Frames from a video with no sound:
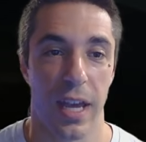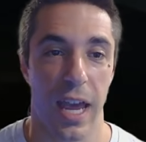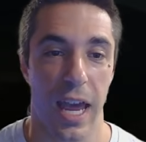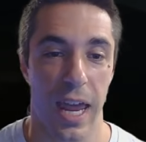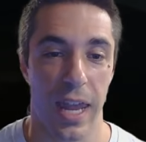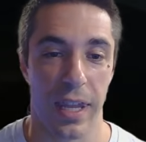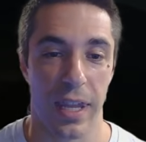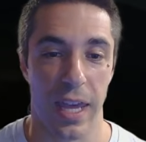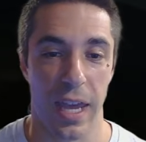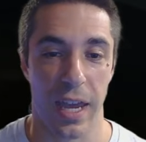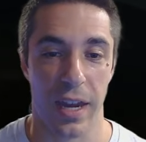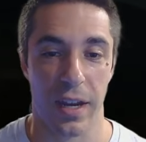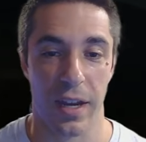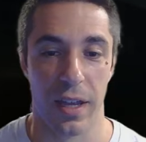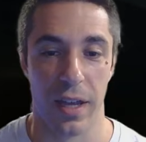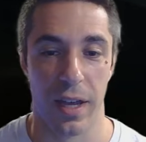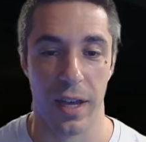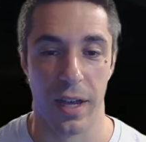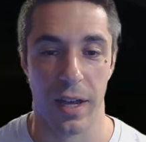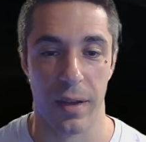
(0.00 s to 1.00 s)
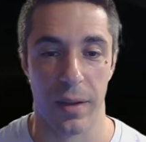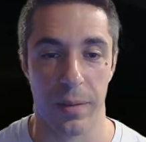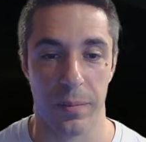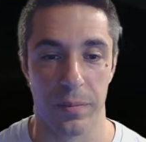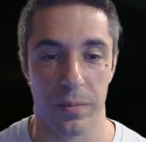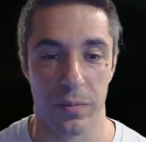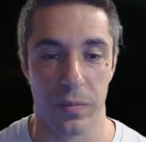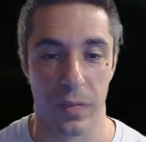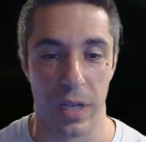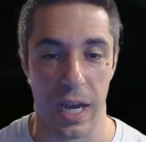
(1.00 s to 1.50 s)
And then
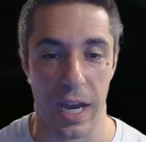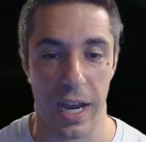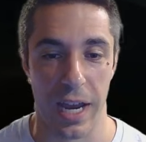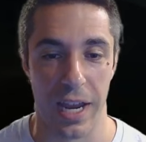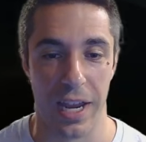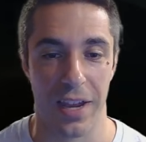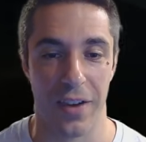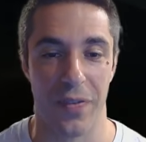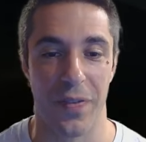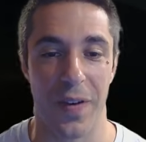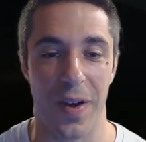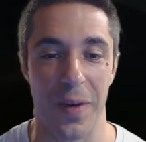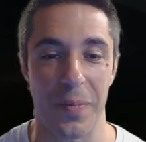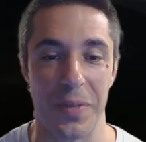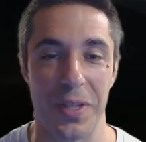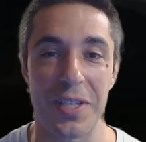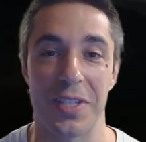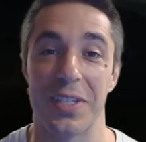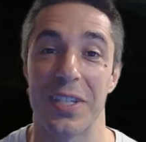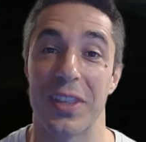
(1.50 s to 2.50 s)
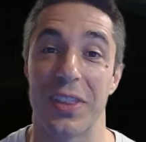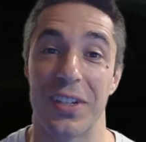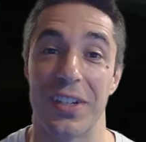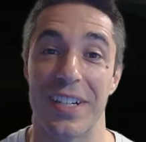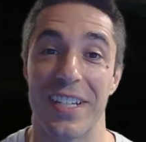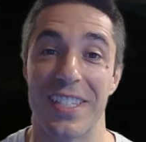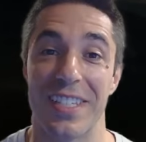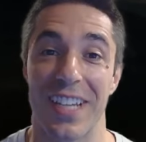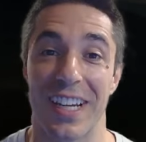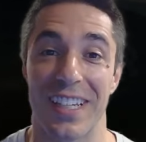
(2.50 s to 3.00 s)
I have upped this to
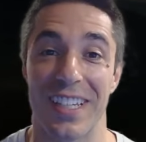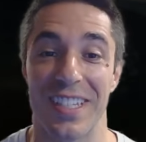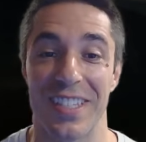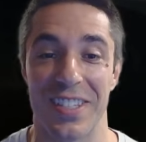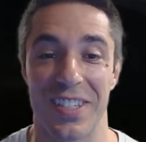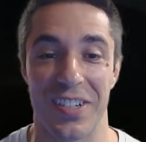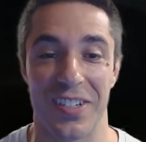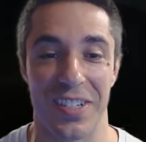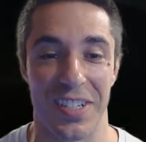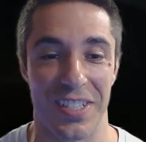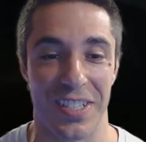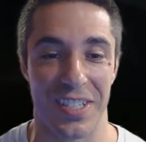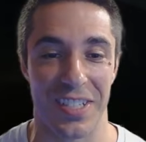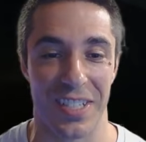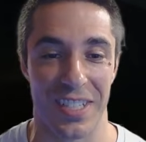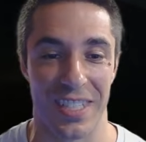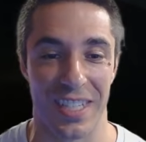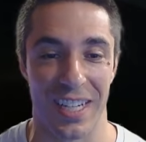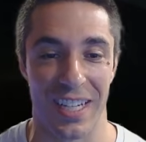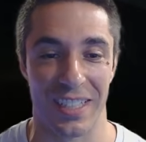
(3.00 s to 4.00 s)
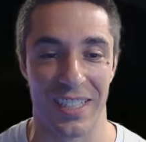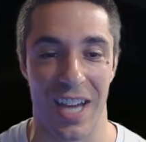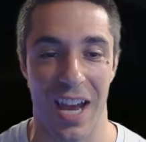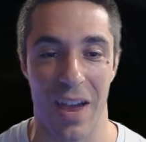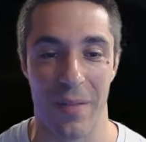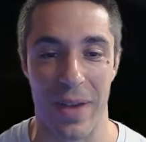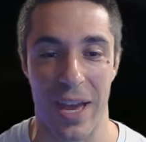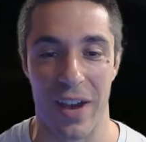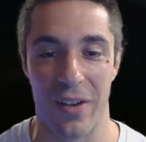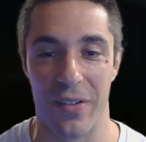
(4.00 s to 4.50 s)
30 seconds, so it doesn't just
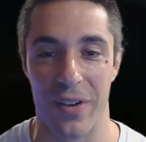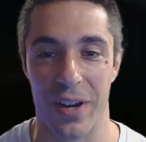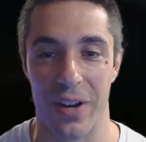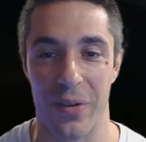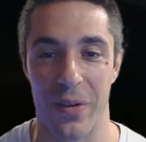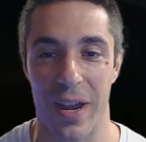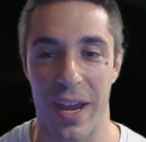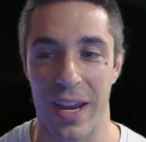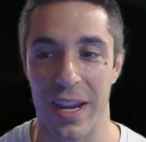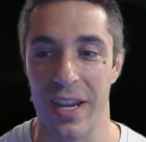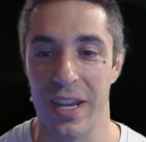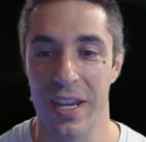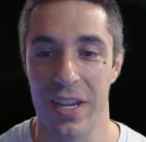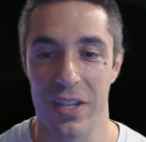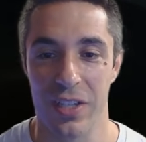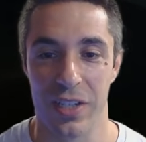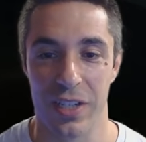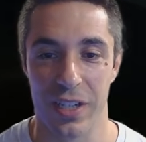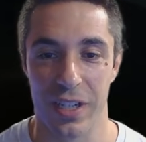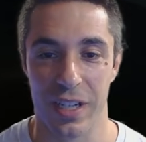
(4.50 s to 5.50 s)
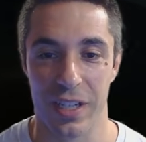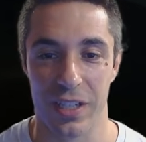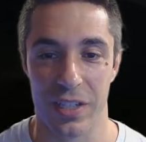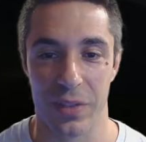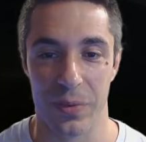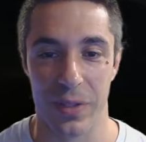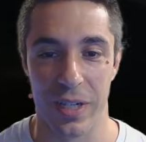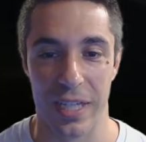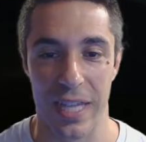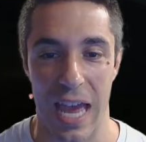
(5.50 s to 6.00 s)
time out right away. So you can
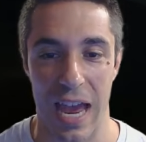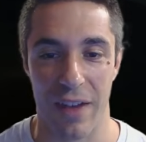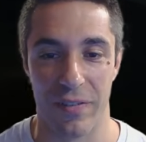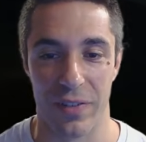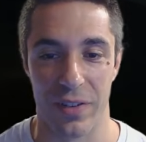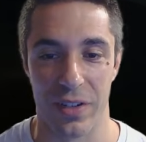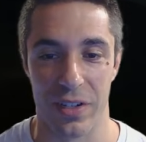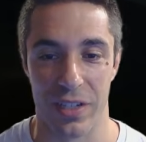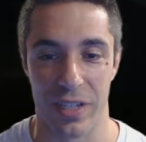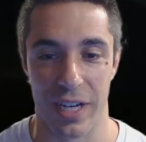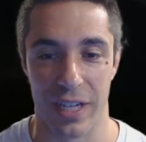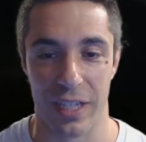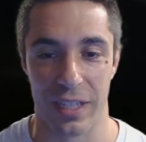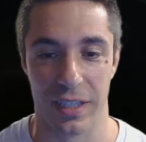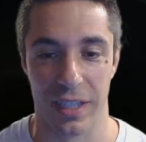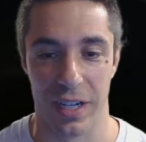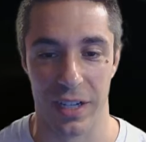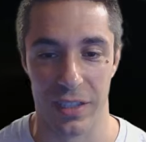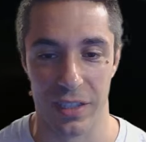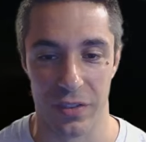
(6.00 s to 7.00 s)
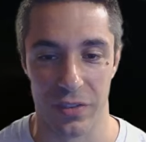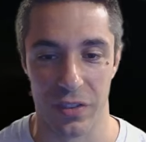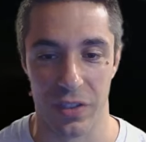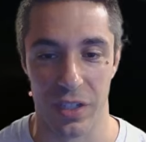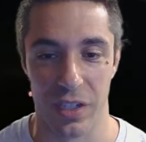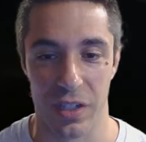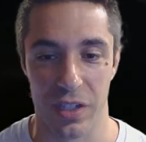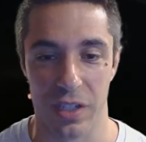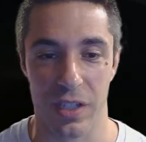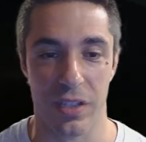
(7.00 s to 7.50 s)
just read that for a second there. It's
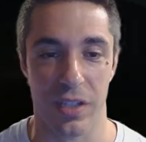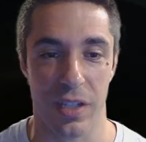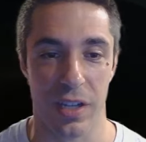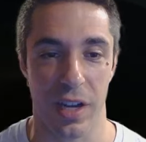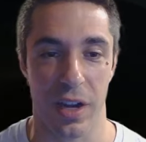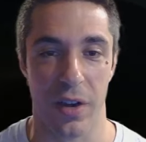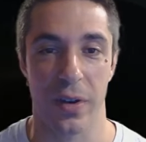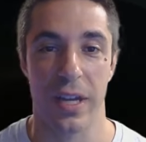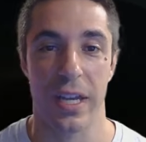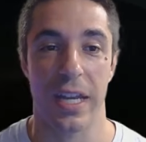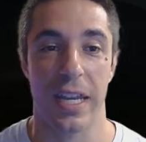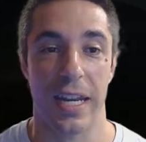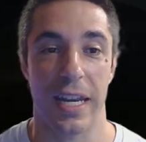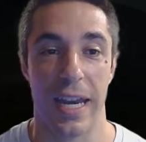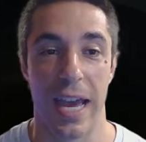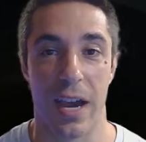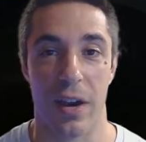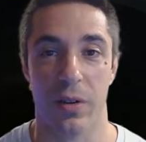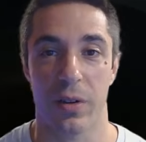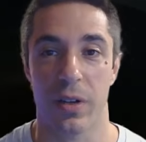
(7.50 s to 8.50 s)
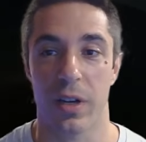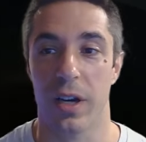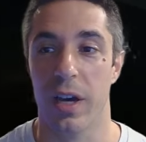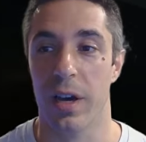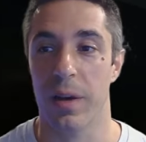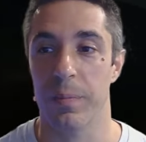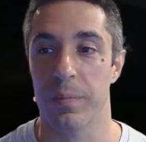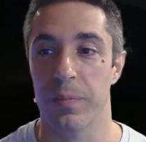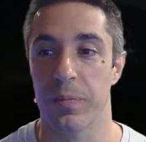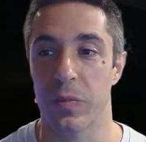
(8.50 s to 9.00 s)
everything you need to know. Now,
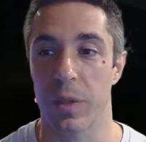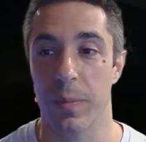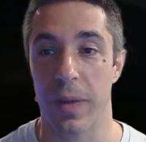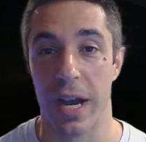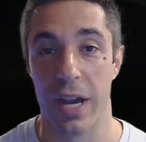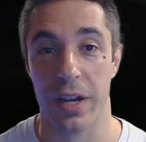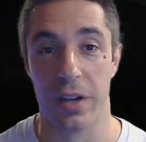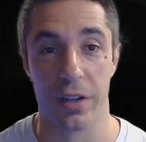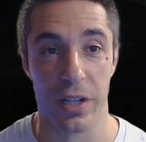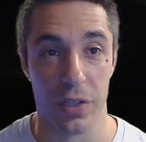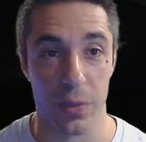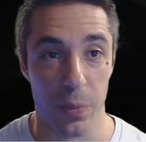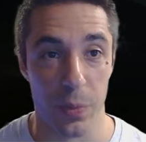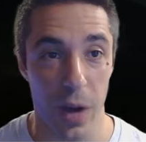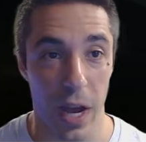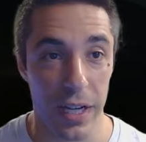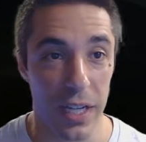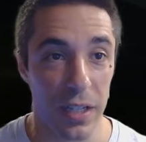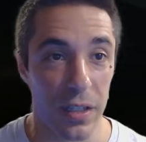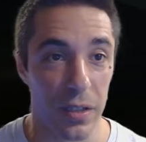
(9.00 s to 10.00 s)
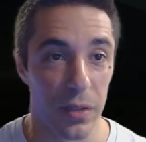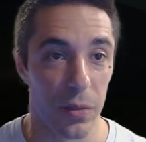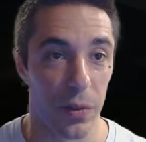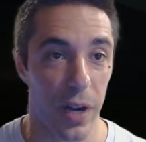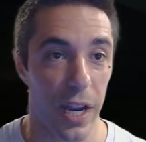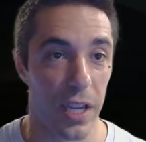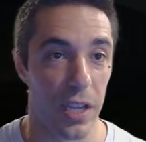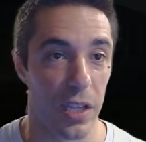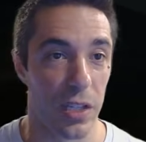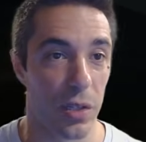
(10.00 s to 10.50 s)
the miner is running,
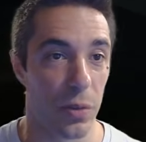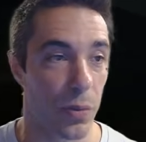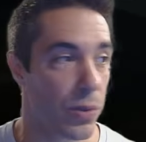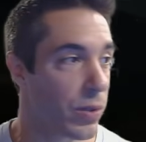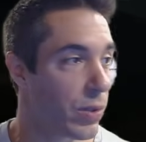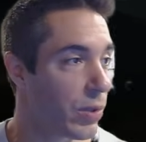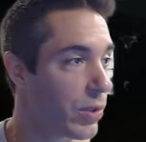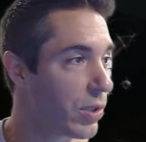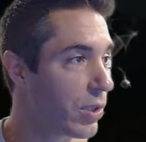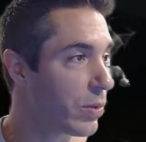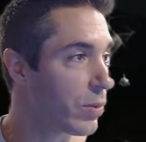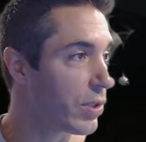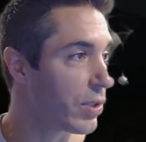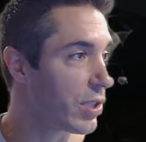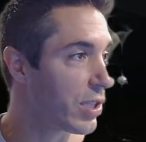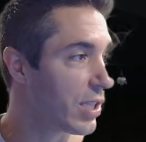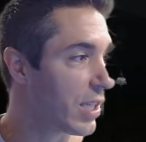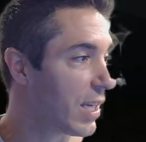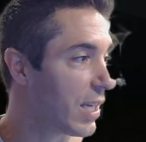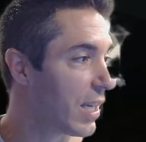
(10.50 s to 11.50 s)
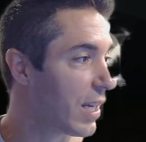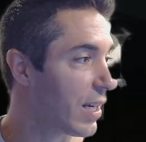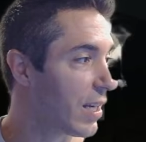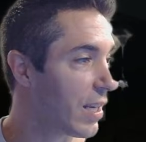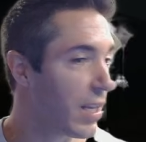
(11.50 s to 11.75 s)
right? You will see it.